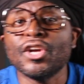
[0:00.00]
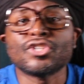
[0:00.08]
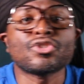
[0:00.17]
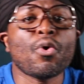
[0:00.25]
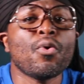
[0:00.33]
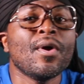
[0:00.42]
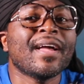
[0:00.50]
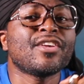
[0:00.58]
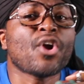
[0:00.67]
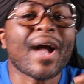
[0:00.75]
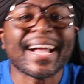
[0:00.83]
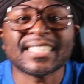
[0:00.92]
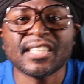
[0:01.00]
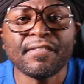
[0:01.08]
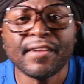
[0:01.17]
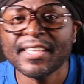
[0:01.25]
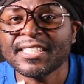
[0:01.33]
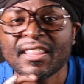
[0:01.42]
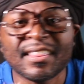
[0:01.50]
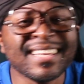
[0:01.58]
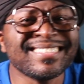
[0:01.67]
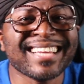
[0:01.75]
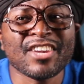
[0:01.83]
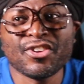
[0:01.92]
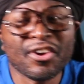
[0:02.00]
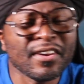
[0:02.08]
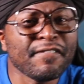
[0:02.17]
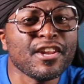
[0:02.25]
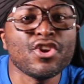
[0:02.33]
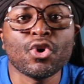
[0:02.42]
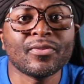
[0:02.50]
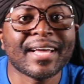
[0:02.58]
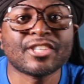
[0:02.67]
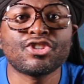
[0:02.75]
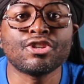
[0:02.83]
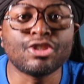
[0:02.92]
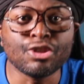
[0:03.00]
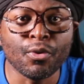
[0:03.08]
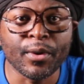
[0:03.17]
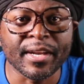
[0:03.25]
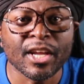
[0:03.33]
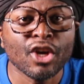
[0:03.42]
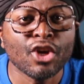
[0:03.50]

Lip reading: So your activities and things that you don't even know that you're doing,